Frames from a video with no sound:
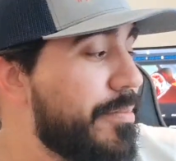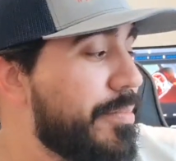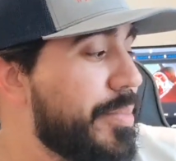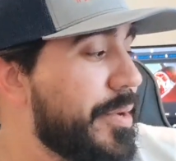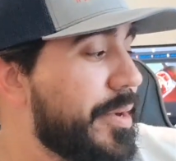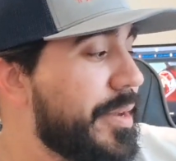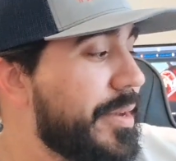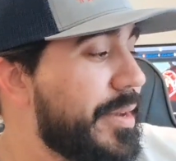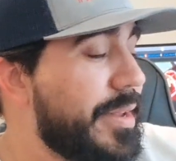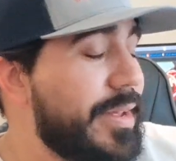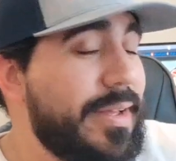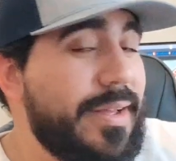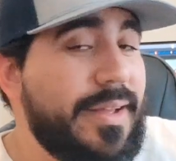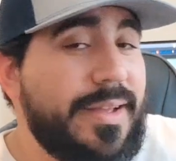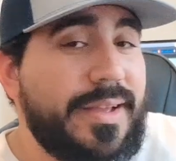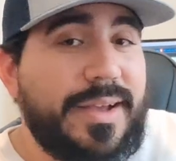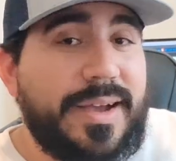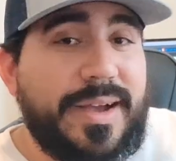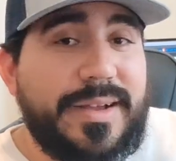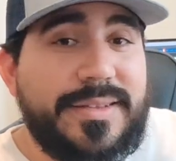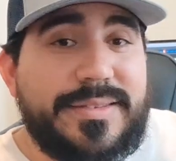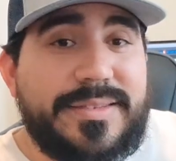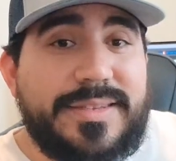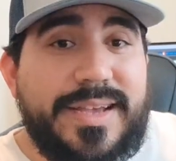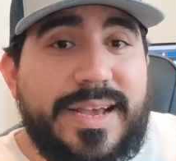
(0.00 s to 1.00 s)
But
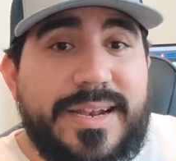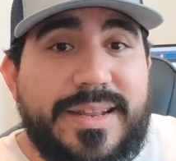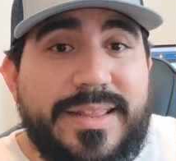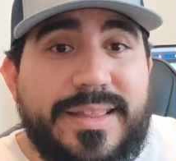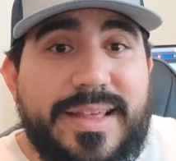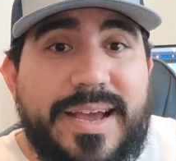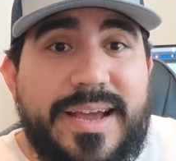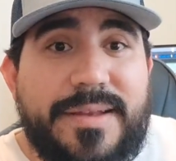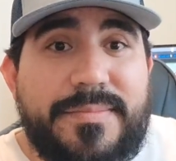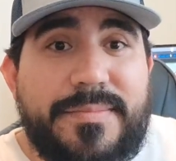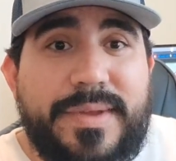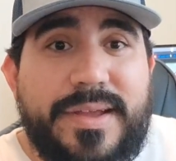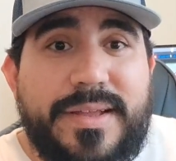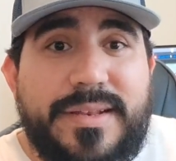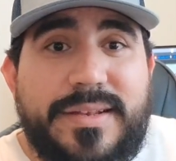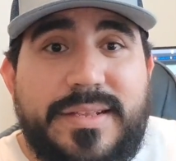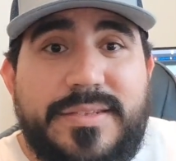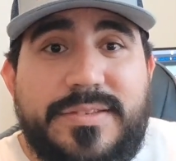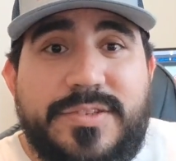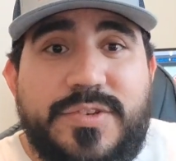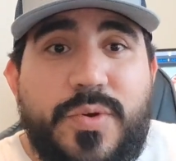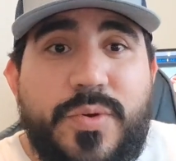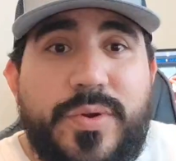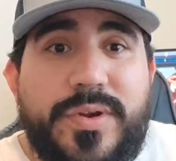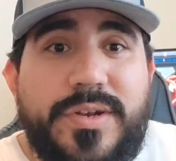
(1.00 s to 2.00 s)
outside of that, man,
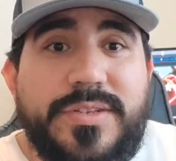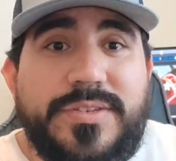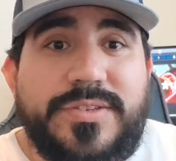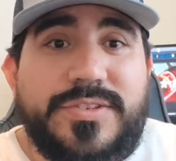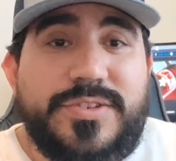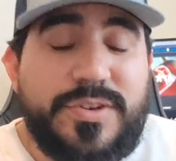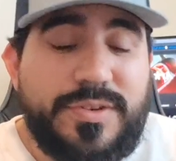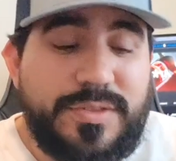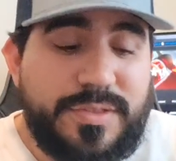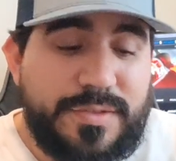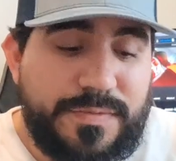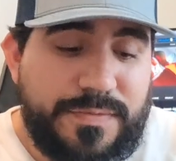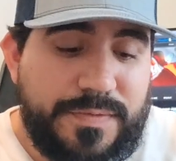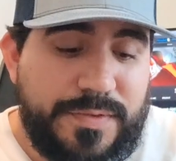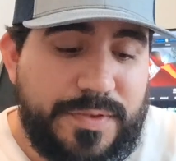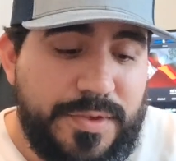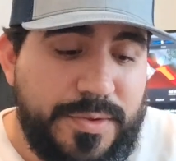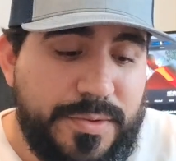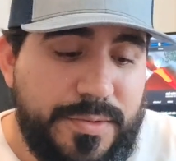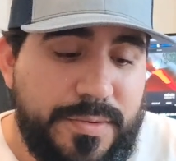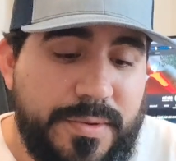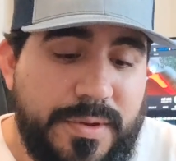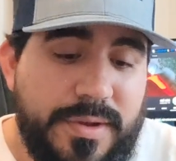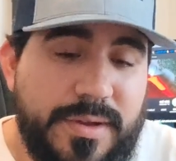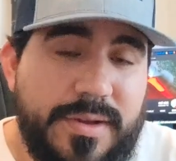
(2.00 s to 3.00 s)
let's go ahead and start
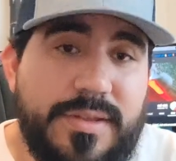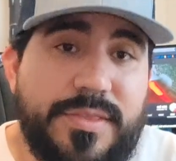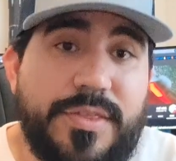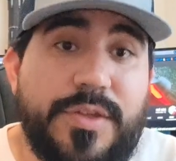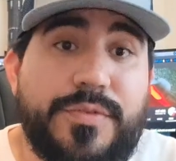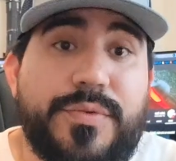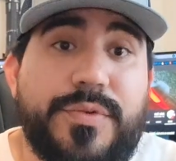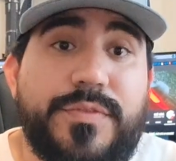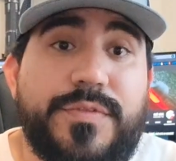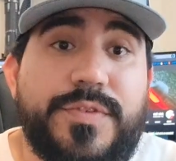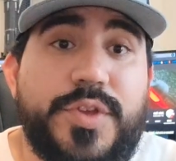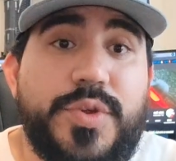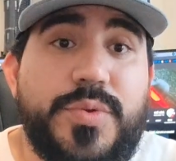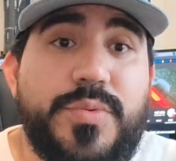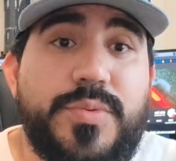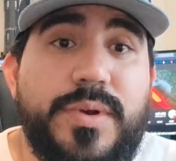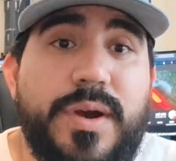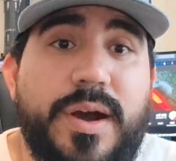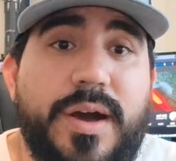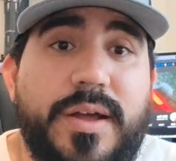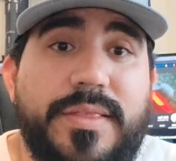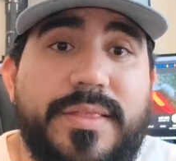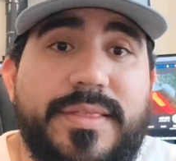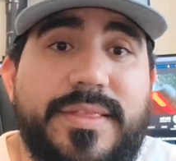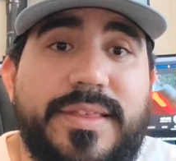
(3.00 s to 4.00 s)
the review
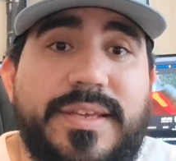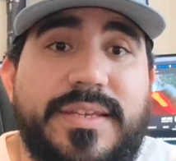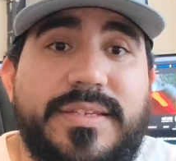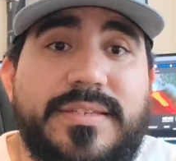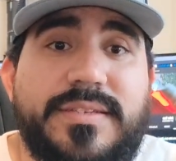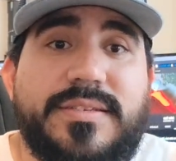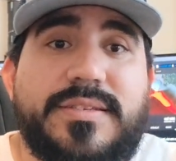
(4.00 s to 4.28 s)
on the